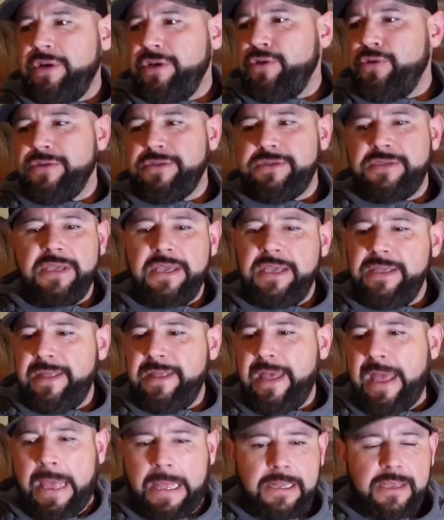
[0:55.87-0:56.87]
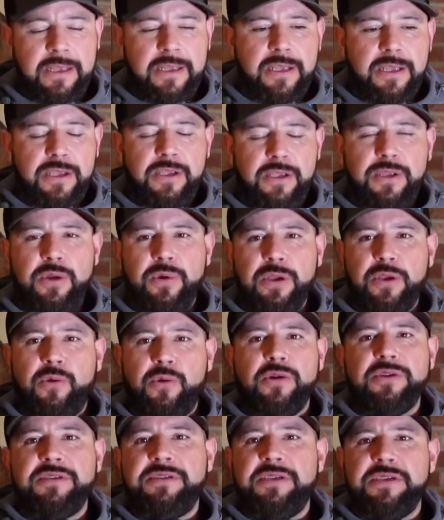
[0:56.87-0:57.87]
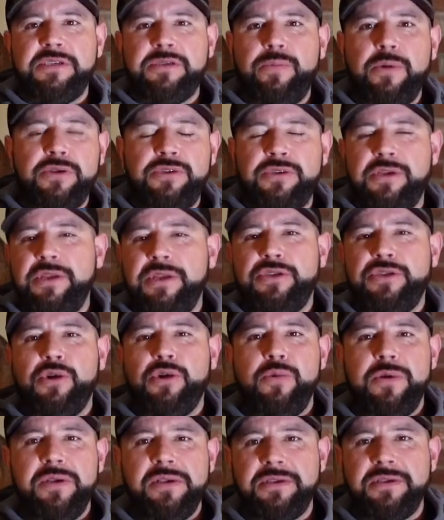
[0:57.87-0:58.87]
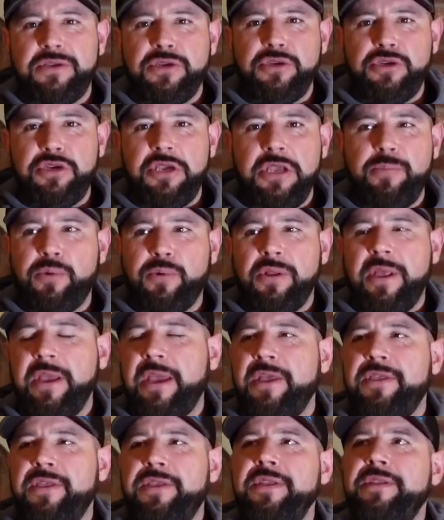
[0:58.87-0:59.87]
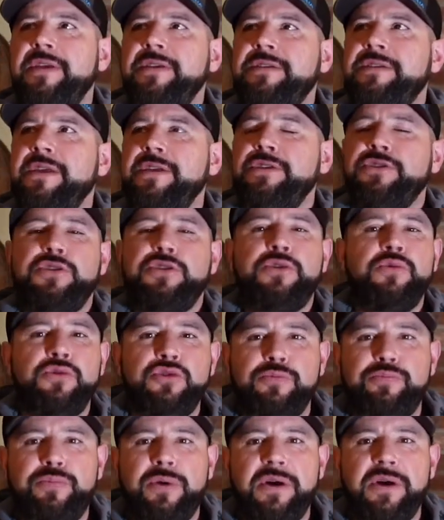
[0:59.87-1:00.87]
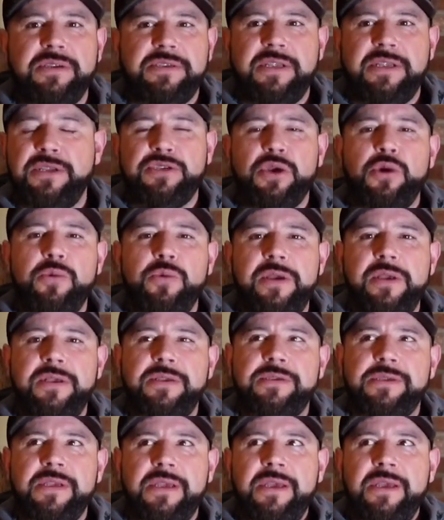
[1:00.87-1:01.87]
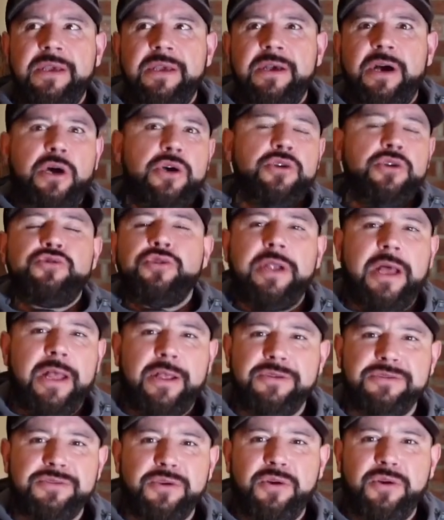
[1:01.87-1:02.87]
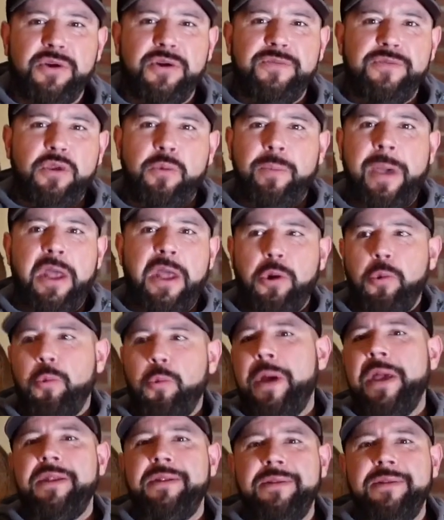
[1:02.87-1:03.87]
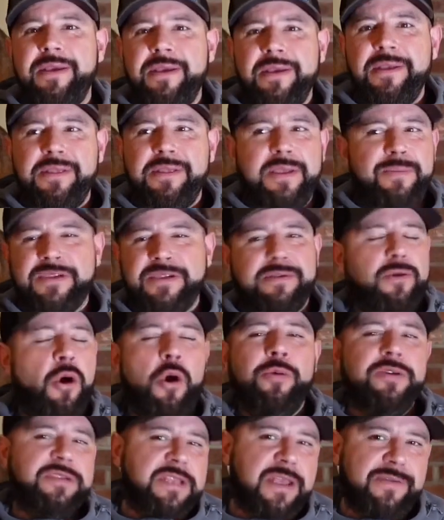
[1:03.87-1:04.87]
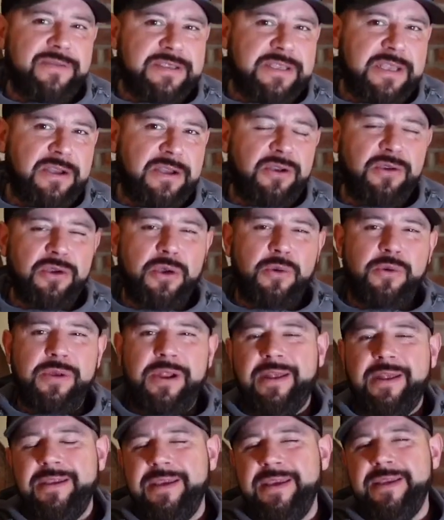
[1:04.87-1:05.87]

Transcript: You'll see that, you know, it costs this much and it's always cheaper. Like, I think they say it's 200 bucks and it's always $100 off, no matter when. They must always have a sale going on.